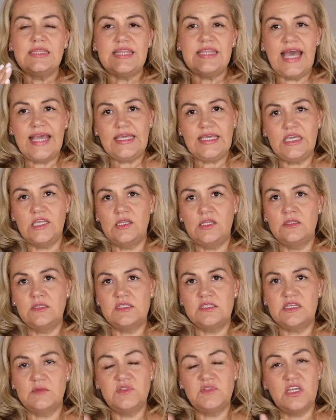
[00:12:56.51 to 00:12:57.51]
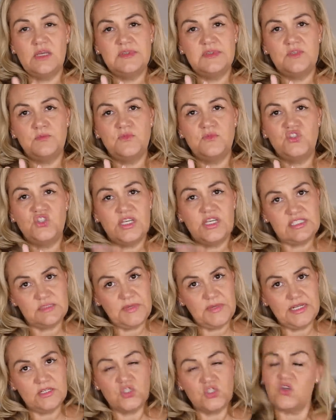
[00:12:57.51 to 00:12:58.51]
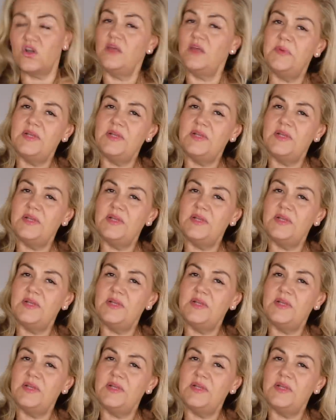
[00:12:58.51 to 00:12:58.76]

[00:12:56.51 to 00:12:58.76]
that can sometimes just mean it's dry,